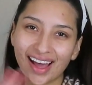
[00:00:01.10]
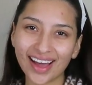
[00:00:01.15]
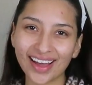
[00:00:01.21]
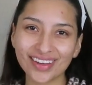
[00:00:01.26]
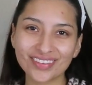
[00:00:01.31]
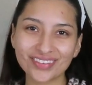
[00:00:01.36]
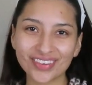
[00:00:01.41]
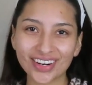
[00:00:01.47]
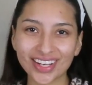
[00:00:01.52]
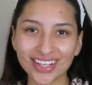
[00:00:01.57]

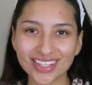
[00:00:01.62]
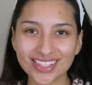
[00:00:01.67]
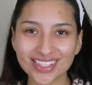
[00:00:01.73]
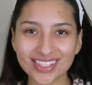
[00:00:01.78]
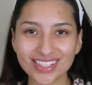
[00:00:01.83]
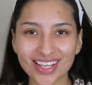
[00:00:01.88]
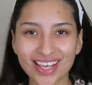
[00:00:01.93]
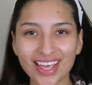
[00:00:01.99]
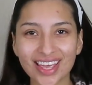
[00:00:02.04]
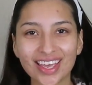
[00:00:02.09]
Hi
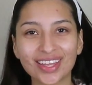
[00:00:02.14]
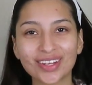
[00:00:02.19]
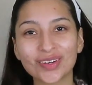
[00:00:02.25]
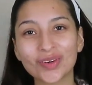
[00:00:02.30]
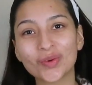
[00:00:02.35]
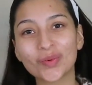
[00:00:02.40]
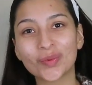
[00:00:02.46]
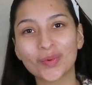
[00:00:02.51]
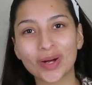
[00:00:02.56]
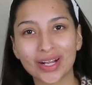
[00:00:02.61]
friends,
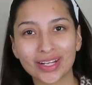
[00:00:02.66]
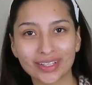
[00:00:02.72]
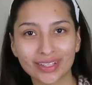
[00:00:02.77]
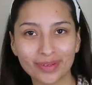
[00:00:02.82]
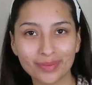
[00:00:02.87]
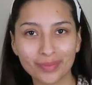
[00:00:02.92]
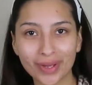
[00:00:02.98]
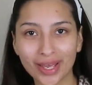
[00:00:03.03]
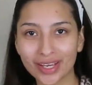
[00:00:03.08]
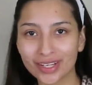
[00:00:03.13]
and
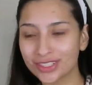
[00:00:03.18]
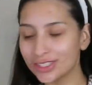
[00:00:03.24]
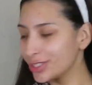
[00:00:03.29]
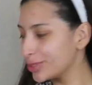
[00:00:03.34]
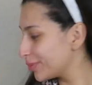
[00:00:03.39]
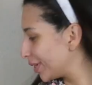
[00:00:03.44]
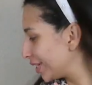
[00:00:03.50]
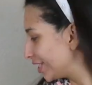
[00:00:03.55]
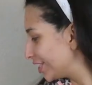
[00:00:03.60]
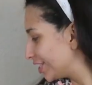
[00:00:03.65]
welcome back
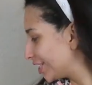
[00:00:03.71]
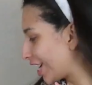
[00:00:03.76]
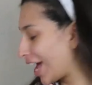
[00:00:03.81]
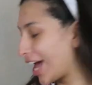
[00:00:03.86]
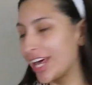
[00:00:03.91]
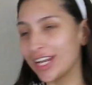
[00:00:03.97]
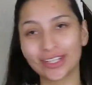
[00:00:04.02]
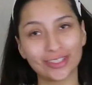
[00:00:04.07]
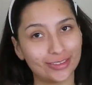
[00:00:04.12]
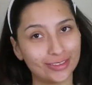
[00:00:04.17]
to my
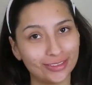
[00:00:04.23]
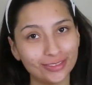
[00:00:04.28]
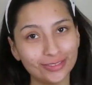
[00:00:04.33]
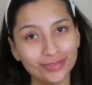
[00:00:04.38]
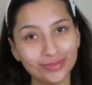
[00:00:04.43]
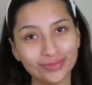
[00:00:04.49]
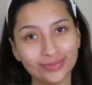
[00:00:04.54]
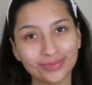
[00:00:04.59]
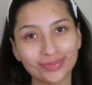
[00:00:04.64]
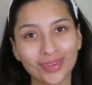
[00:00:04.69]
channel.
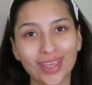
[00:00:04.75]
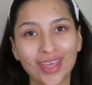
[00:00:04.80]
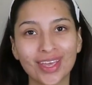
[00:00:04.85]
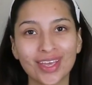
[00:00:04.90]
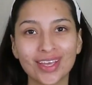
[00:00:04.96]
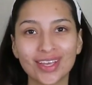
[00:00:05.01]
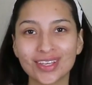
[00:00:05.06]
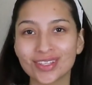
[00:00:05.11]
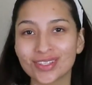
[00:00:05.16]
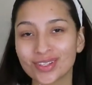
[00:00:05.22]

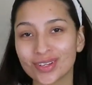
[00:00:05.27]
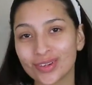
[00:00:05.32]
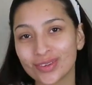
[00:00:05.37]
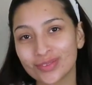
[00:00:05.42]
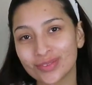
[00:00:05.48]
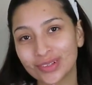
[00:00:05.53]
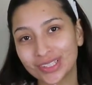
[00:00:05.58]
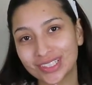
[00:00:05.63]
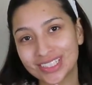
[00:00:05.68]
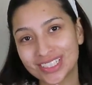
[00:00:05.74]
So
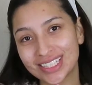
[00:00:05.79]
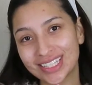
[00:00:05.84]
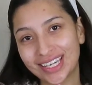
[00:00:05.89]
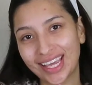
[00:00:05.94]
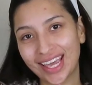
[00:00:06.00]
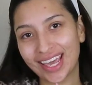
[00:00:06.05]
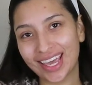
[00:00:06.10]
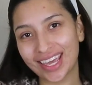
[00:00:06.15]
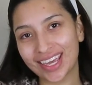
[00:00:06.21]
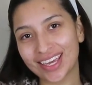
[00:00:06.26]
for
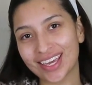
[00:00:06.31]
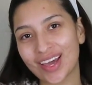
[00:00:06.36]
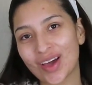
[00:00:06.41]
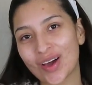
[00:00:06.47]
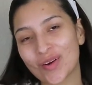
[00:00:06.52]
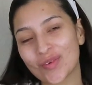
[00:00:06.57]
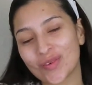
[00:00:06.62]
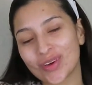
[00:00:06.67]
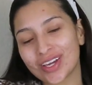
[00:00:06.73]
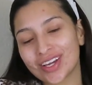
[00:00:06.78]
today
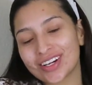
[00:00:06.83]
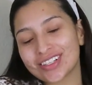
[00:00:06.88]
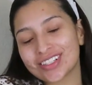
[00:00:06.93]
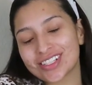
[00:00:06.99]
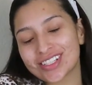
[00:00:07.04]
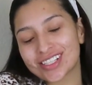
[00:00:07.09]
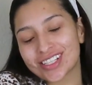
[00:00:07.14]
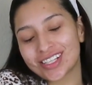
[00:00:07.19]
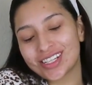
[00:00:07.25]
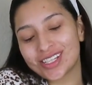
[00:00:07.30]
we are
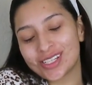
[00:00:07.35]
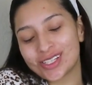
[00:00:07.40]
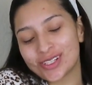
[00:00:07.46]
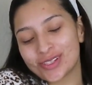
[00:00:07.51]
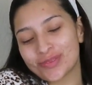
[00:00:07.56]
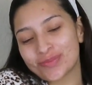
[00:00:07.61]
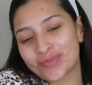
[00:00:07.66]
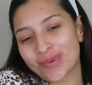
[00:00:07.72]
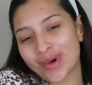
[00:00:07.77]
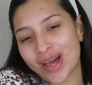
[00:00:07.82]
just gonna
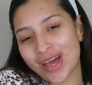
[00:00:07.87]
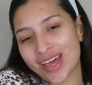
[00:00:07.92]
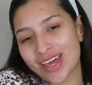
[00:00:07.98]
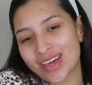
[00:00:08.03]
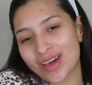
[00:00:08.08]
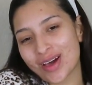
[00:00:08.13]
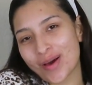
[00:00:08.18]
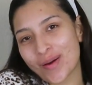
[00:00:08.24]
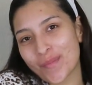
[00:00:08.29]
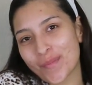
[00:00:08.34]
do
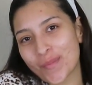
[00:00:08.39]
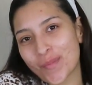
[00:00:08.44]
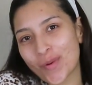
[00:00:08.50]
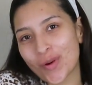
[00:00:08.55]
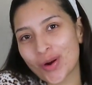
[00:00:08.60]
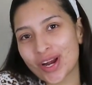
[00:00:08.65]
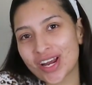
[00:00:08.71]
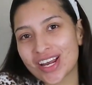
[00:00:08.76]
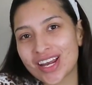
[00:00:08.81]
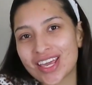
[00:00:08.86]
my
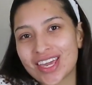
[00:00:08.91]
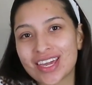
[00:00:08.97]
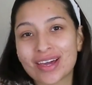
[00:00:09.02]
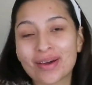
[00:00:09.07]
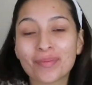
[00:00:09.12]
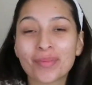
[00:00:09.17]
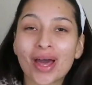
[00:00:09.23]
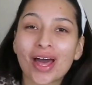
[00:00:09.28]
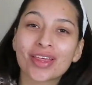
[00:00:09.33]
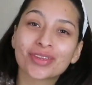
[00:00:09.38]

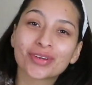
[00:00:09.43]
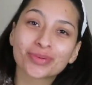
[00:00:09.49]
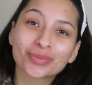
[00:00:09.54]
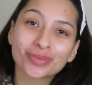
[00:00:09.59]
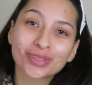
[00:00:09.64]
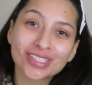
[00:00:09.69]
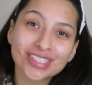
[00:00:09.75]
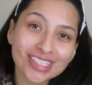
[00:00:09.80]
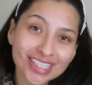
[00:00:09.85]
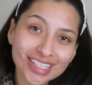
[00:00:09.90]
morning bathroom
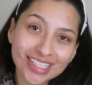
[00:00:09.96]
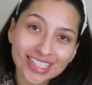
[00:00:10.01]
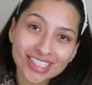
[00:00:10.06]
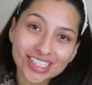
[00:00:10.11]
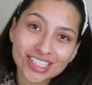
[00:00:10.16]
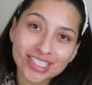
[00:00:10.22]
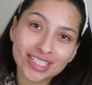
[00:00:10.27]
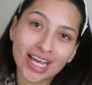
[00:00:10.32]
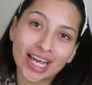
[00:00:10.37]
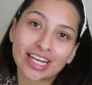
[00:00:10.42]

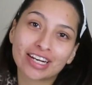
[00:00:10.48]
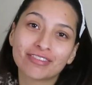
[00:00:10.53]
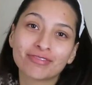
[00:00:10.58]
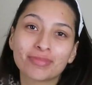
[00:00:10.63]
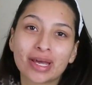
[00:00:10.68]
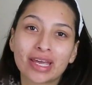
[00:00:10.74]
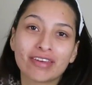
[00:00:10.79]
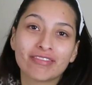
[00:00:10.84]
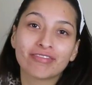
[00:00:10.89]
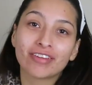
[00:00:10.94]
routine, just kind of
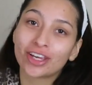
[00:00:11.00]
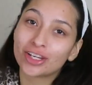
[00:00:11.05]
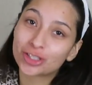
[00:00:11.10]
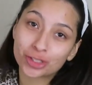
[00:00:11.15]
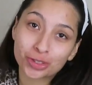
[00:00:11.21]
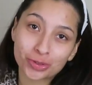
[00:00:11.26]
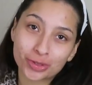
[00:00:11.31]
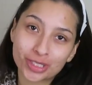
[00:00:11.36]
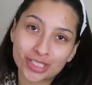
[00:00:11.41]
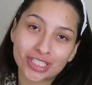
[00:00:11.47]
my
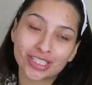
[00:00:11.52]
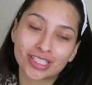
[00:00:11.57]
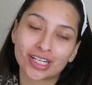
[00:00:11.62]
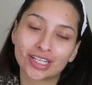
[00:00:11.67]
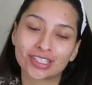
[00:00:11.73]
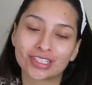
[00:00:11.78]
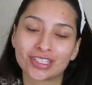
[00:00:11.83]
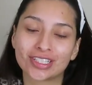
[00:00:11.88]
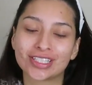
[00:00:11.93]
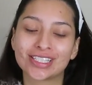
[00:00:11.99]
facial routine
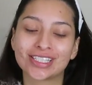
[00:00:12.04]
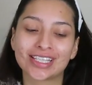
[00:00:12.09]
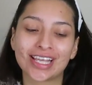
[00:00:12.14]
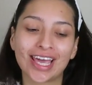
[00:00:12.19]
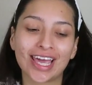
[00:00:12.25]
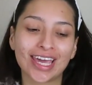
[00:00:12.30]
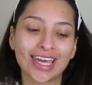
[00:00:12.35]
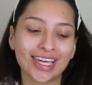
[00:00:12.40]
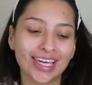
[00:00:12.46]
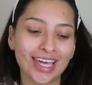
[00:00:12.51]
I should
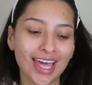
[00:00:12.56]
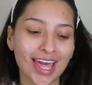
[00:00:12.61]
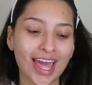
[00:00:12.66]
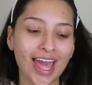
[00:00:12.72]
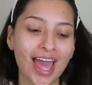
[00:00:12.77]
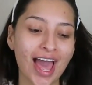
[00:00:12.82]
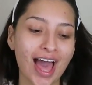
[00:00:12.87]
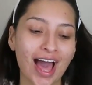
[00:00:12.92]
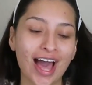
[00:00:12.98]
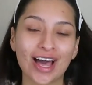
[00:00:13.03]
say.
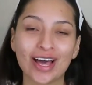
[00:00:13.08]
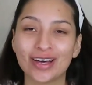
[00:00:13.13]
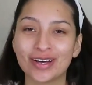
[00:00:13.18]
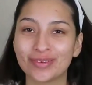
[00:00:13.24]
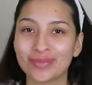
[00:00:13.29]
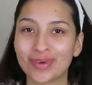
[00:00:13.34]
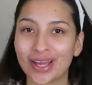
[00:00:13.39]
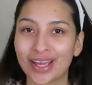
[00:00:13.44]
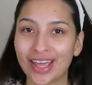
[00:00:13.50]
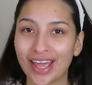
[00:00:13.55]

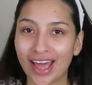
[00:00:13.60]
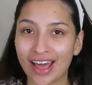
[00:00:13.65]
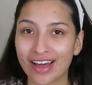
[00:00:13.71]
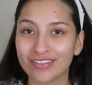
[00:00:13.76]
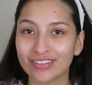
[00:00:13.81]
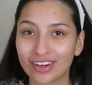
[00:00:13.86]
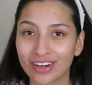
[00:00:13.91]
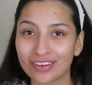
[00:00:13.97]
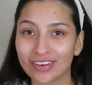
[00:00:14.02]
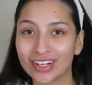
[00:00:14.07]
I
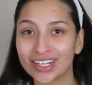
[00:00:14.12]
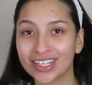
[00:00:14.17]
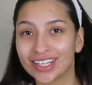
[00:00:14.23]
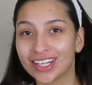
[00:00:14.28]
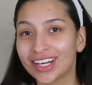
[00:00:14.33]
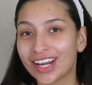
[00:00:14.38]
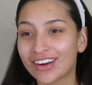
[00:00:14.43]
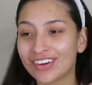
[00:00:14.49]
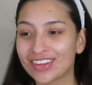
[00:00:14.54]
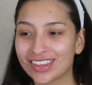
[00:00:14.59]
have already
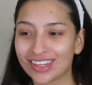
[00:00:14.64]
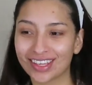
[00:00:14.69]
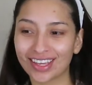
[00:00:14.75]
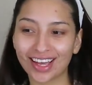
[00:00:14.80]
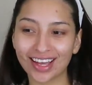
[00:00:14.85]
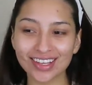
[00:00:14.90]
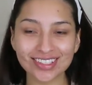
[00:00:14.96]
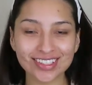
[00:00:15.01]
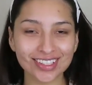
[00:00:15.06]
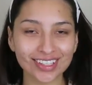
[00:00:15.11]
done everything
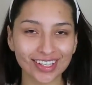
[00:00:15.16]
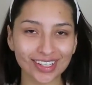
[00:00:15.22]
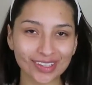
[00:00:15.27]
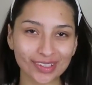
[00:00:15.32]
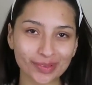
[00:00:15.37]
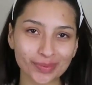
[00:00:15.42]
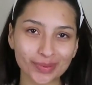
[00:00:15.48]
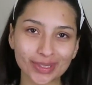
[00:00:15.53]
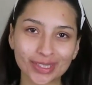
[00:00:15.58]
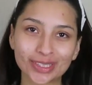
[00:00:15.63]
else that I
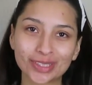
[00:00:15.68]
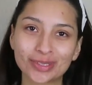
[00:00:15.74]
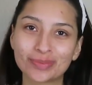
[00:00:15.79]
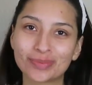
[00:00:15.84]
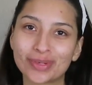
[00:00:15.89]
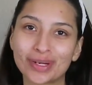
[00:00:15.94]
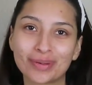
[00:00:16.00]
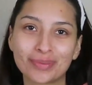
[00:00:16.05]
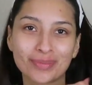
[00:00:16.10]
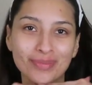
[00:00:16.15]
normally do,
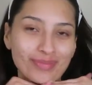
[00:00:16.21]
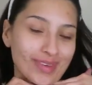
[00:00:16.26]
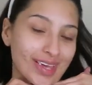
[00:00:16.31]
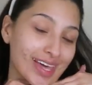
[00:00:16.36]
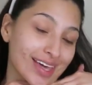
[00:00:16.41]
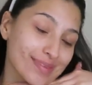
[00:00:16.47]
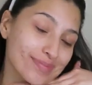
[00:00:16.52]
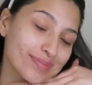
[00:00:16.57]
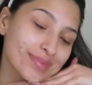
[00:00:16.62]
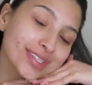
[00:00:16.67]
but I
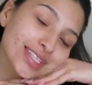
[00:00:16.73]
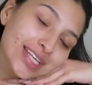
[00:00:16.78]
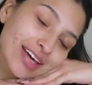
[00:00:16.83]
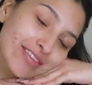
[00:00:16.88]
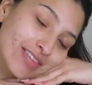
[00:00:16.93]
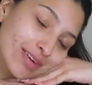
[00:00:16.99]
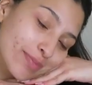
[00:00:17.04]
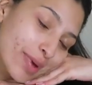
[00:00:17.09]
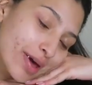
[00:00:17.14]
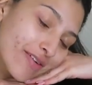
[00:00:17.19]
am
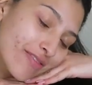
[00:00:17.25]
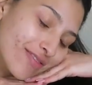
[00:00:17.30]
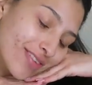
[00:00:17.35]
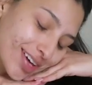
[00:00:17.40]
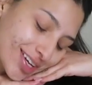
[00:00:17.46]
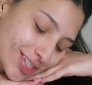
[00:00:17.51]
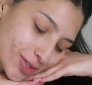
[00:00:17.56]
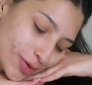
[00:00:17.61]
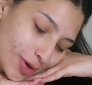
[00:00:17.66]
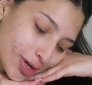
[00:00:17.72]
saving my
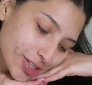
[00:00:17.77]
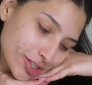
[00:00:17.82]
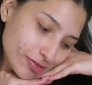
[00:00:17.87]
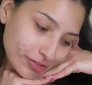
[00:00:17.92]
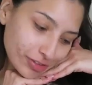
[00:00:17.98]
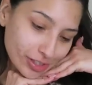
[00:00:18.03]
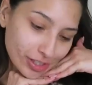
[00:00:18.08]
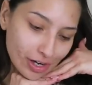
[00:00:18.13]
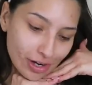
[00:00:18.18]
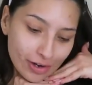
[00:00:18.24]
face wash
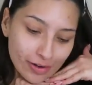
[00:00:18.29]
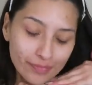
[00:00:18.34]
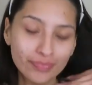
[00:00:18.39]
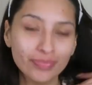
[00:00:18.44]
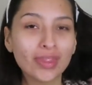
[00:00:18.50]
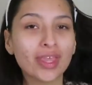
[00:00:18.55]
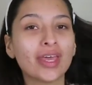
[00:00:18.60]
for y'all.